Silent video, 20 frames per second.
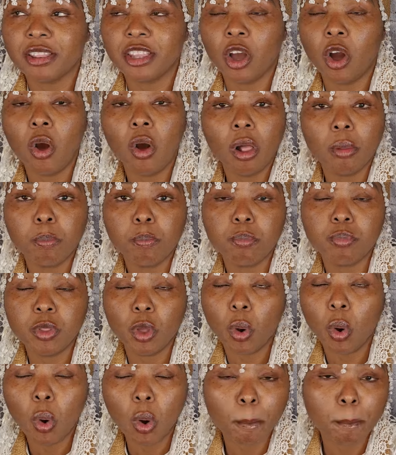their own, their
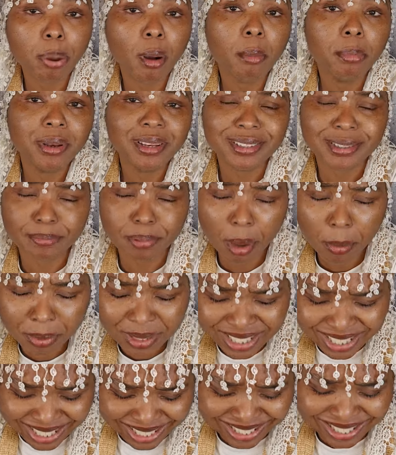own public,
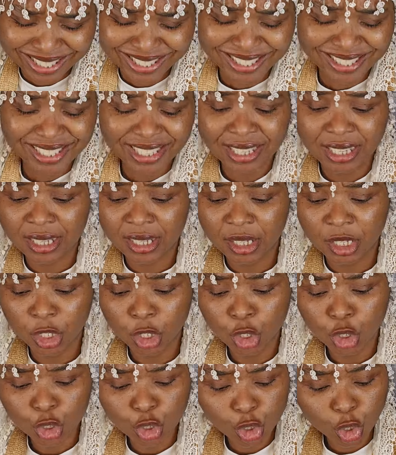publicist
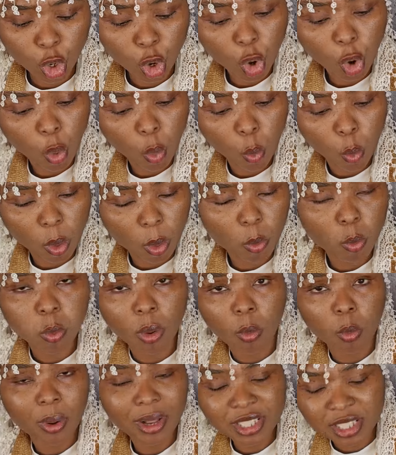so
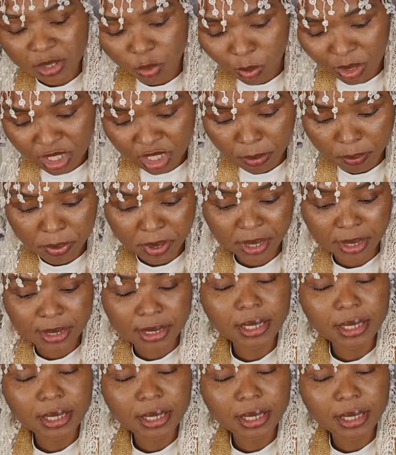what's, what's the big